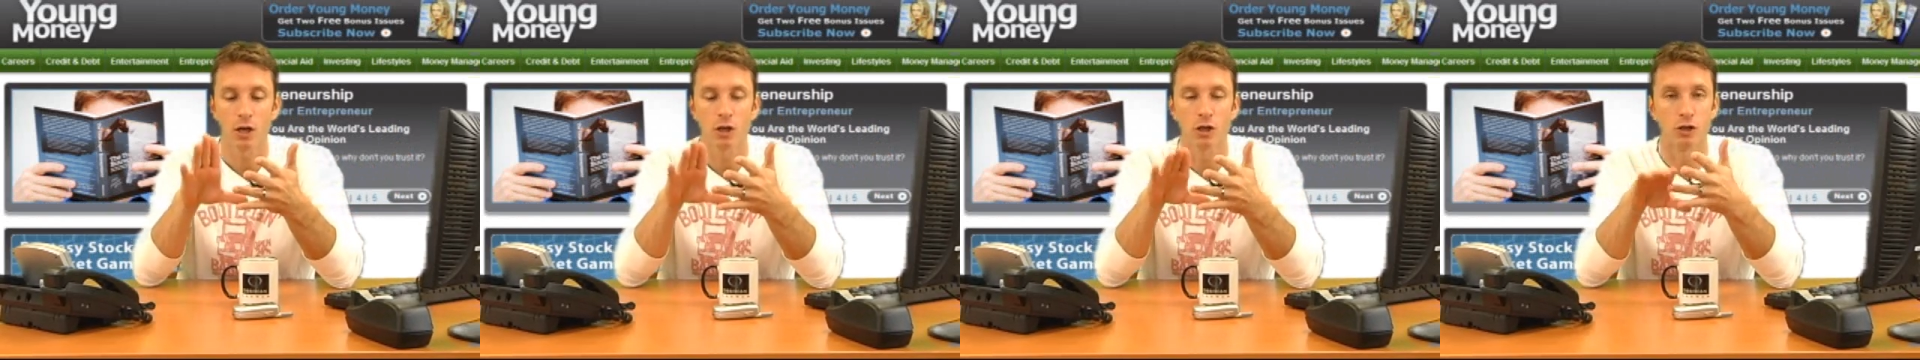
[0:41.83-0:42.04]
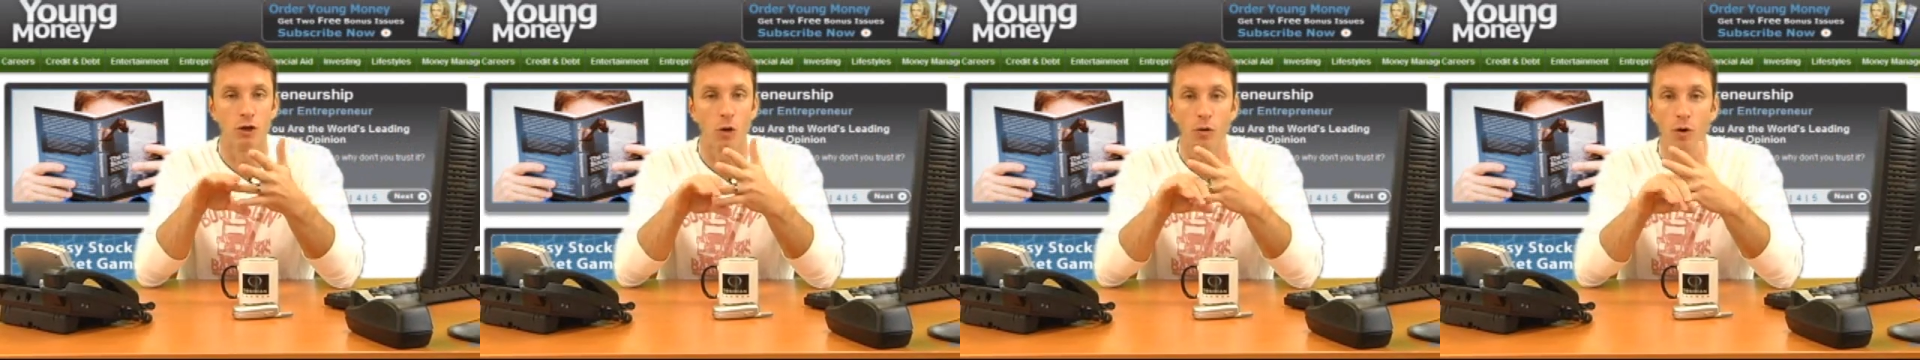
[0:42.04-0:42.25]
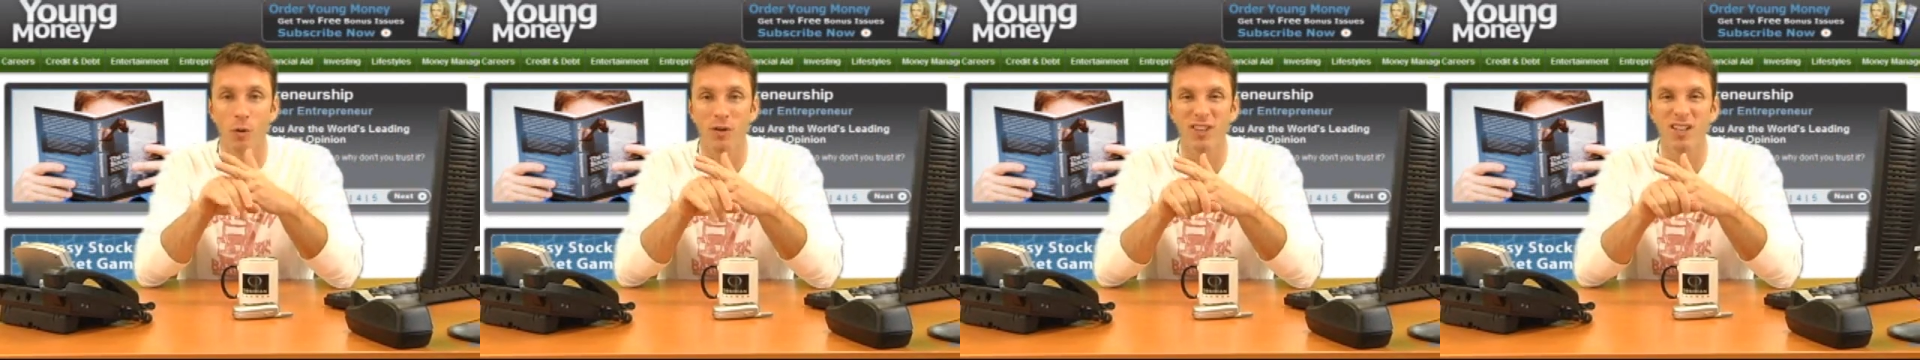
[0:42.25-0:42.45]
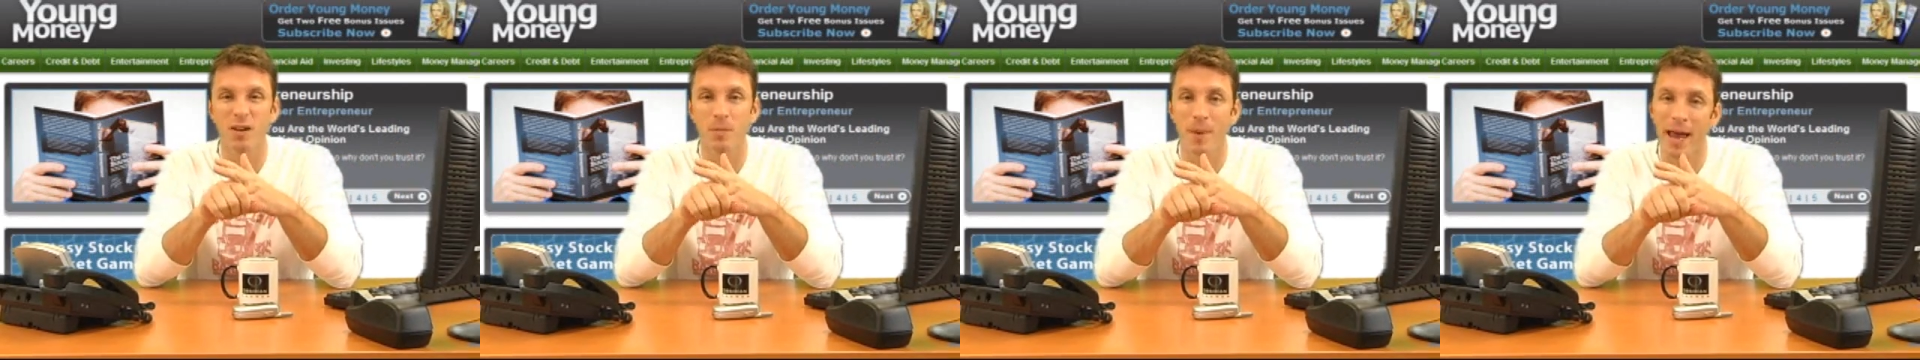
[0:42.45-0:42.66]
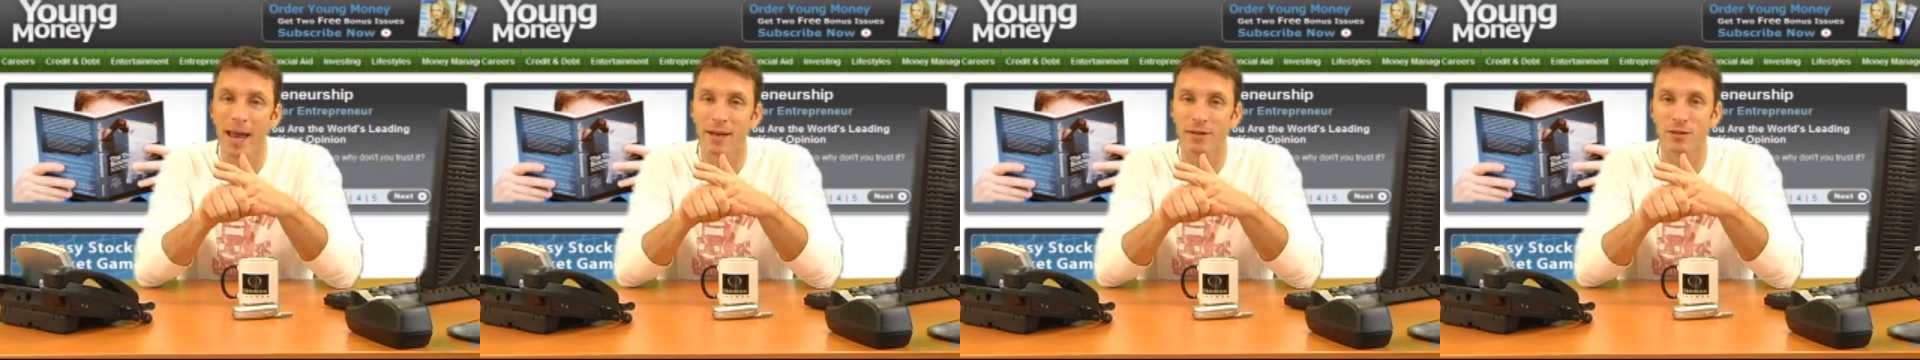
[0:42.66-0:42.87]
You don't know what the
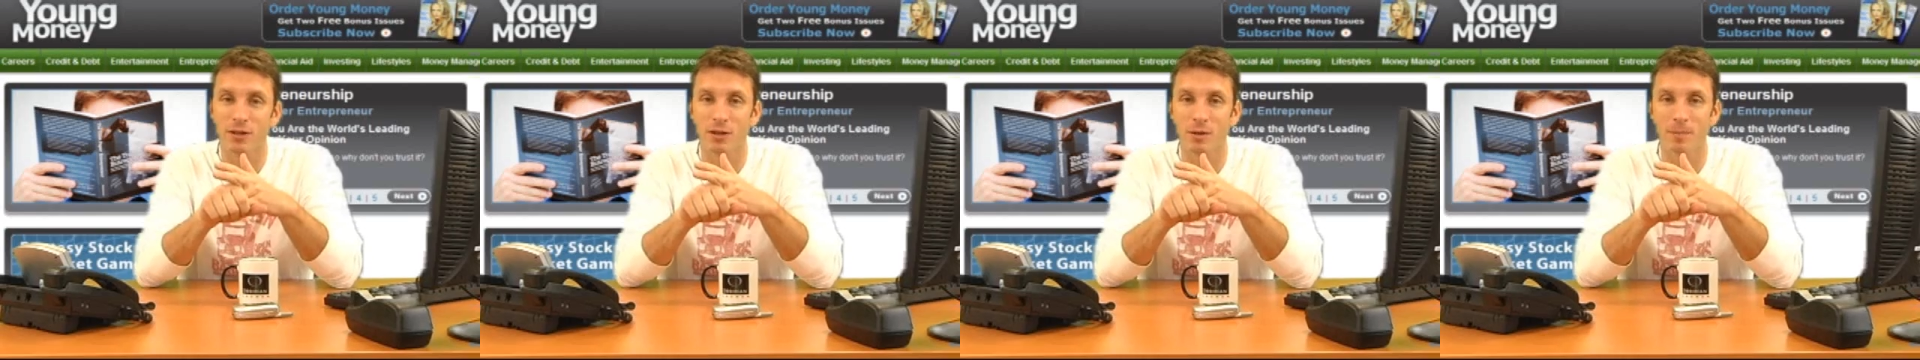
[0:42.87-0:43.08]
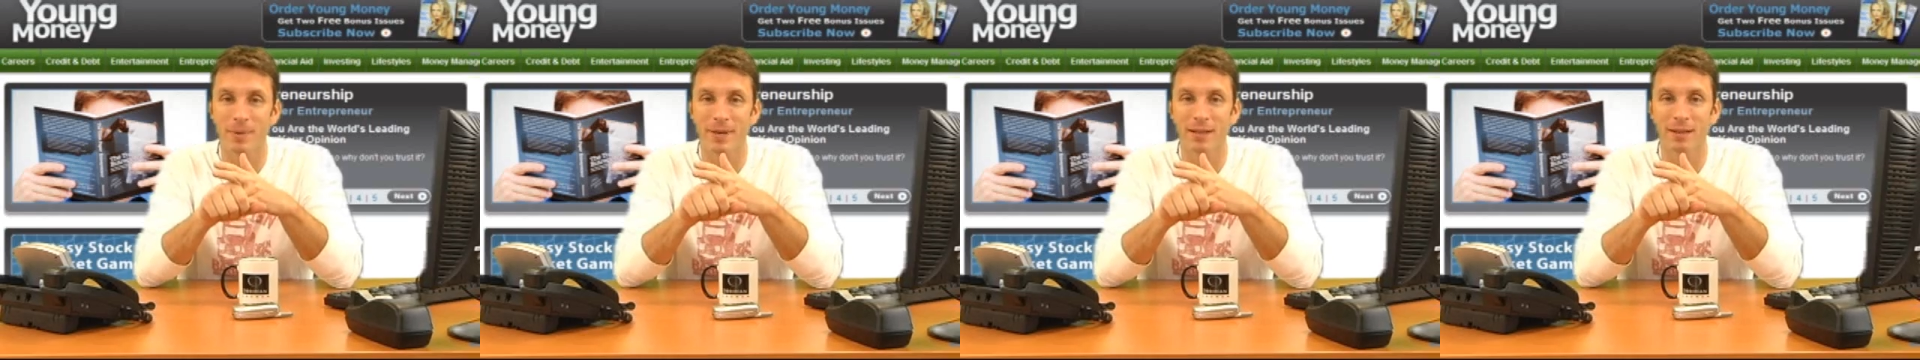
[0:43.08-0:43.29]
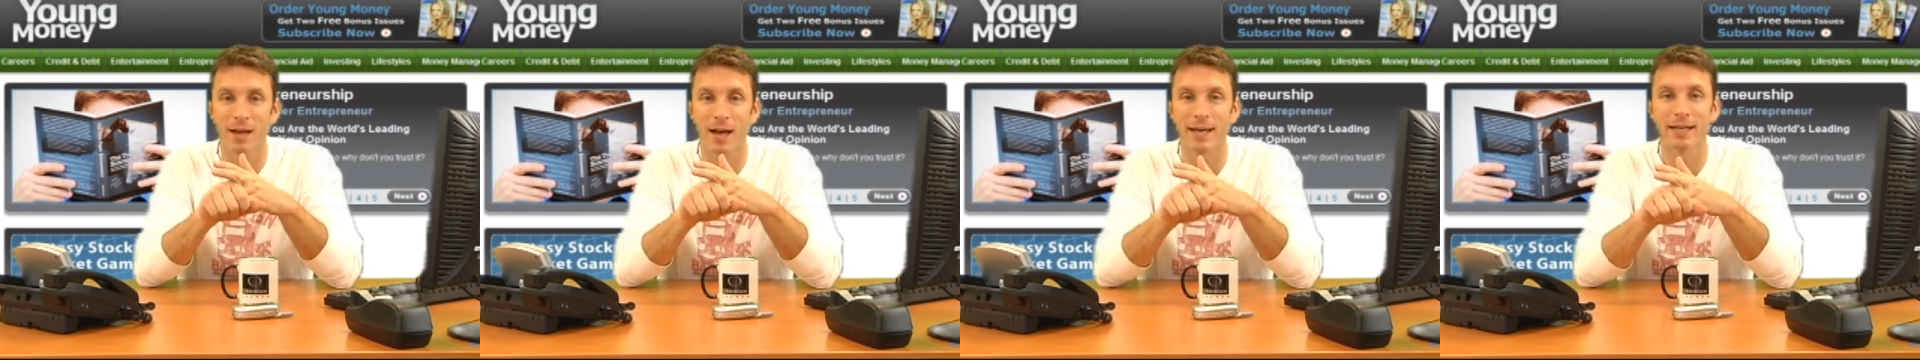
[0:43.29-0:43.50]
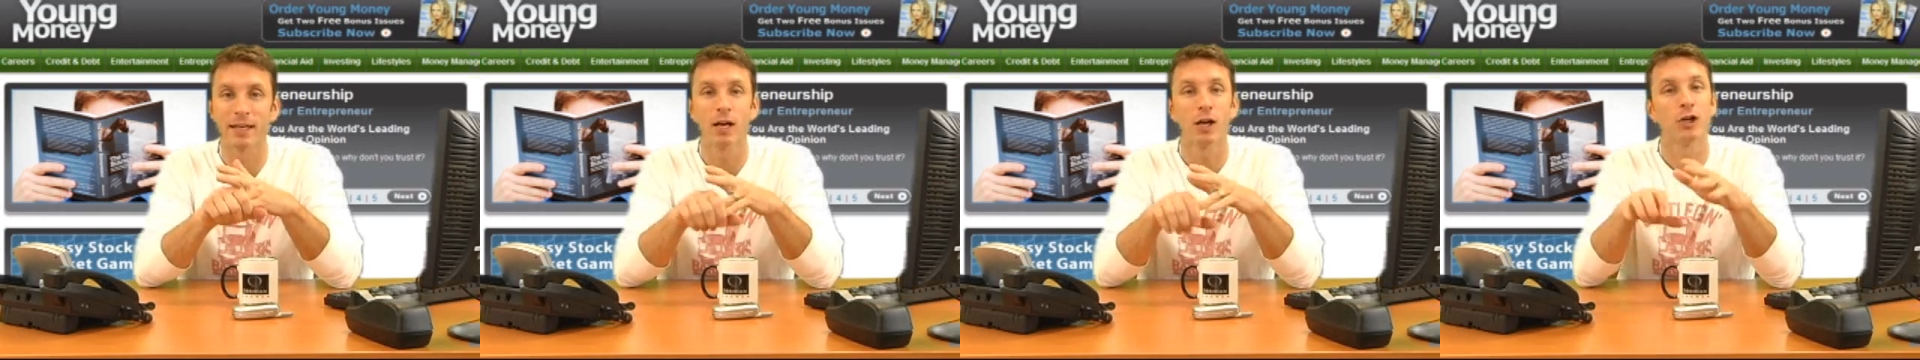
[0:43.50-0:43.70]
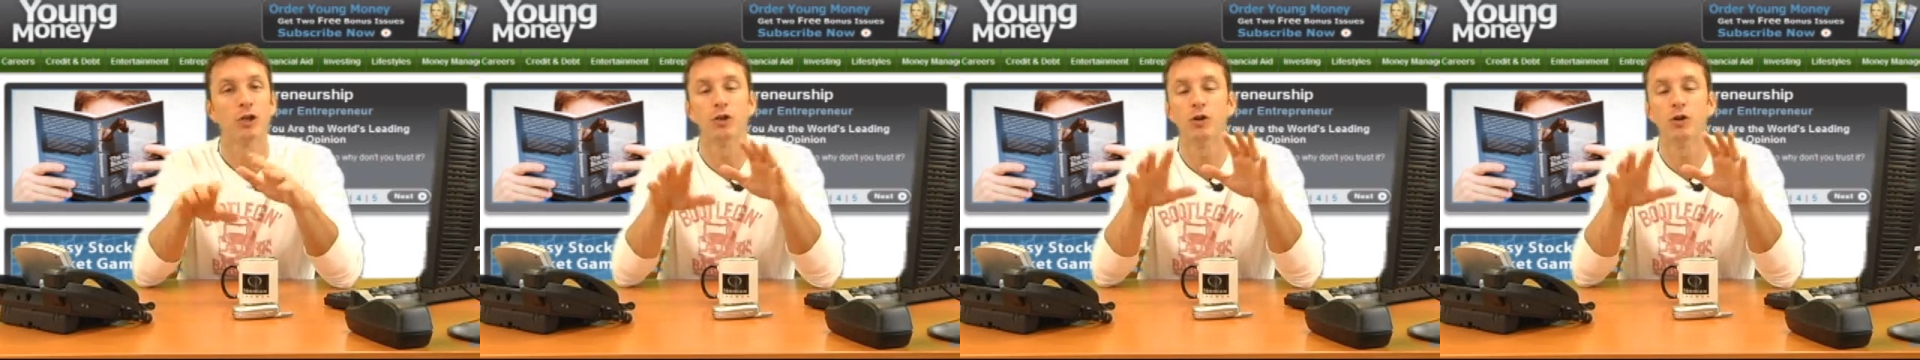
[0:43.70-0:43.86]
demand's going to be like.